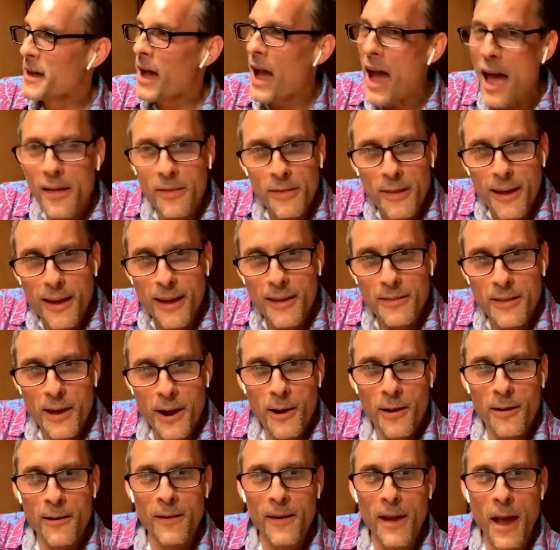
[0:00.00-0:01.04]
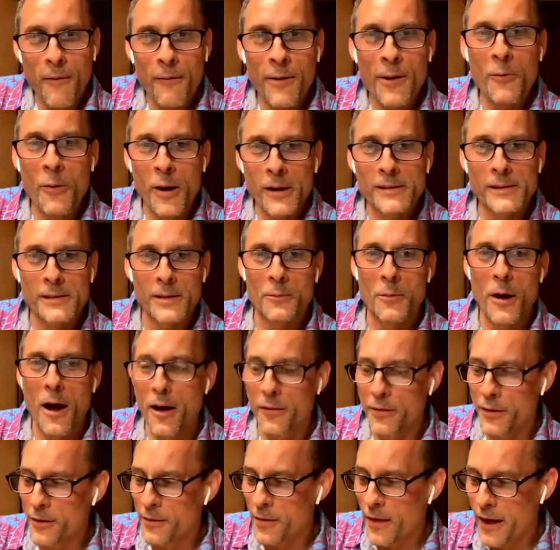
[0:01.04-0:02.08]
And they're, every once in a while,
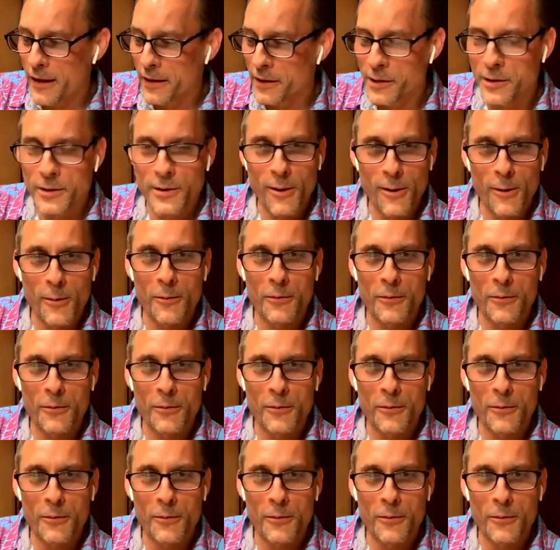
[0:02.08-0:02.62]
they're like, you know,